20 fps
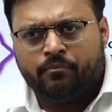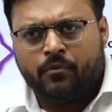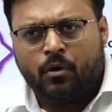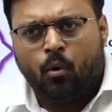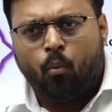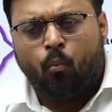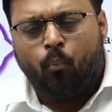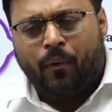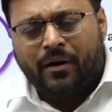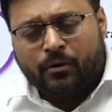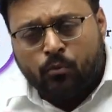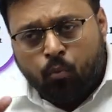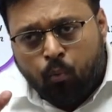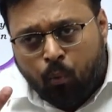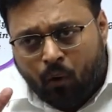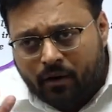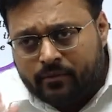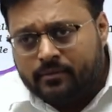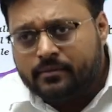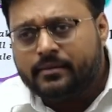but
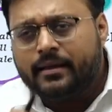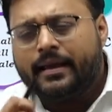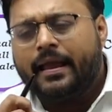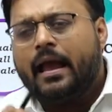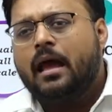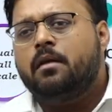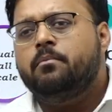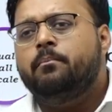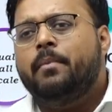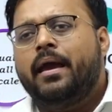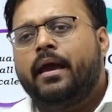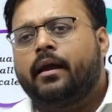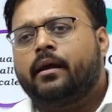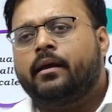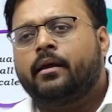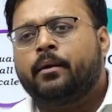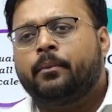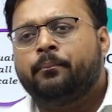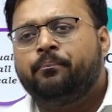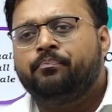what they can
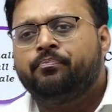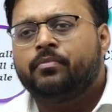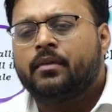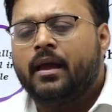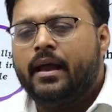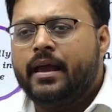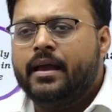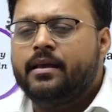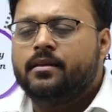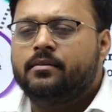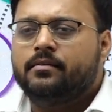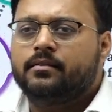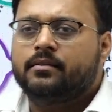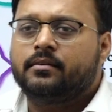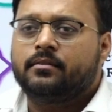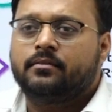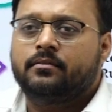make is